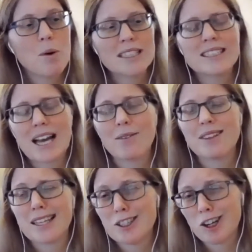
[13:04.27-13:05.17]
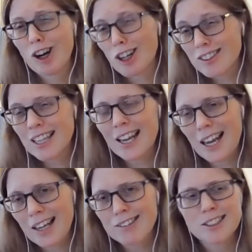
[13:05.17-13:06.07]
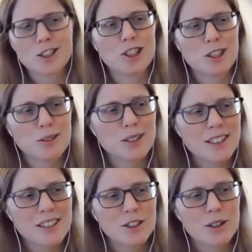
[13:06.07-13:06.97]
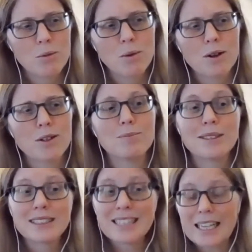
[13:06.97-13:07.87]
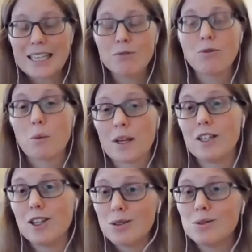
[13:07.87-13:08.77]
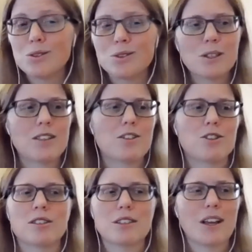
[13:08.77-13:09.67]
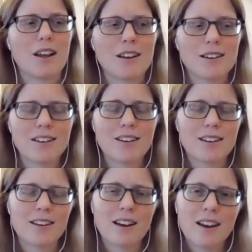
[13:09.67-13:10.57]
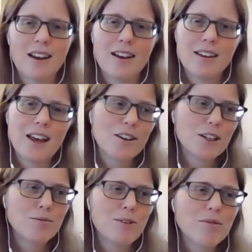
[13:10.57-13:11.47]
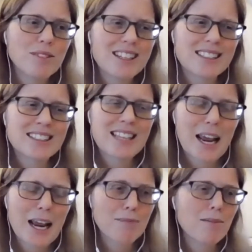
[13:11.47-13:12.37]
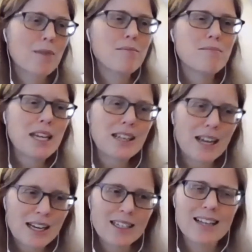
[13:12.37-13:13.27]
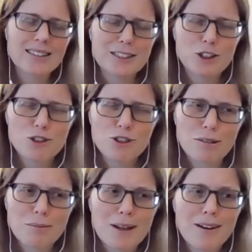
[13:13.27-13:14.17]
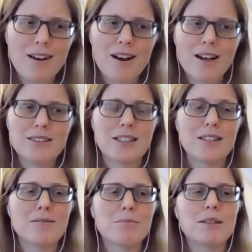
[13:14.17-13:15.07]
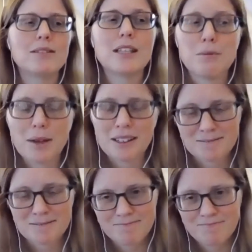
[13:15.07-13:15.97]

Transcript: points out that in early English usage, the word believe, when used religiously, carried roughly the same meaning as its German cousin belieben,